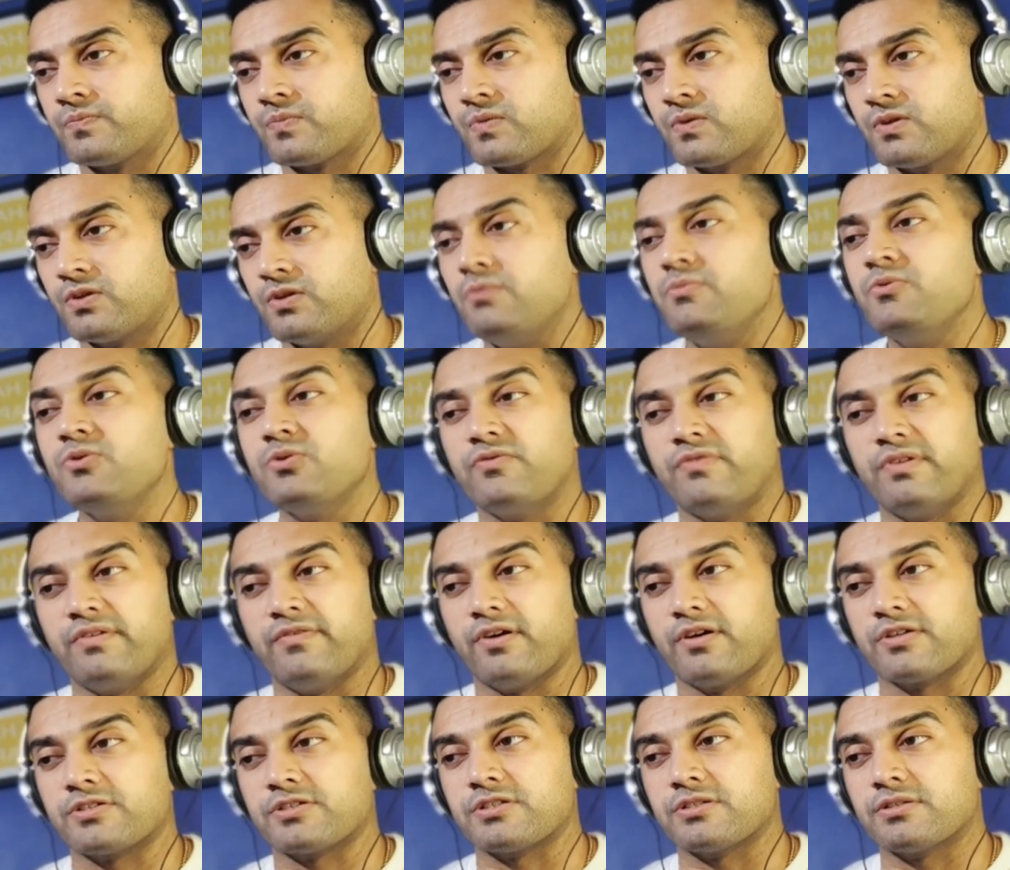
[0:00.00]
the movie
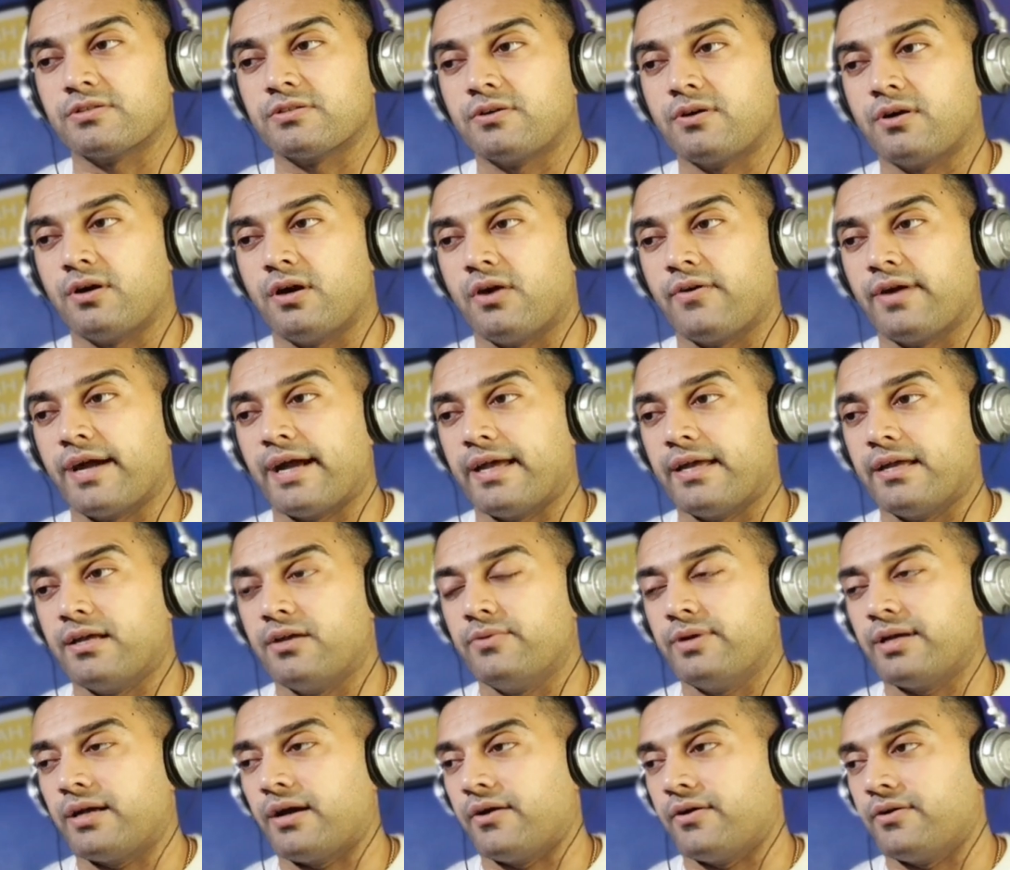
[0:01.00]
version. All right,
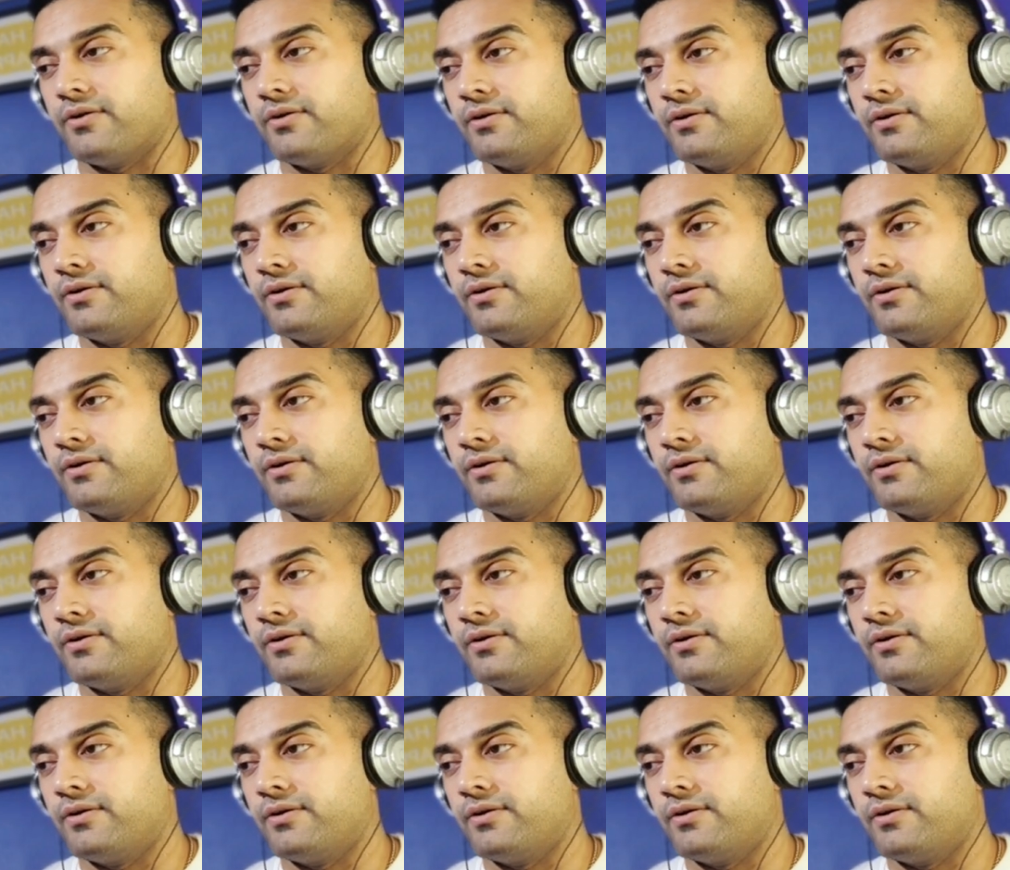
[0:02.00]
here we go.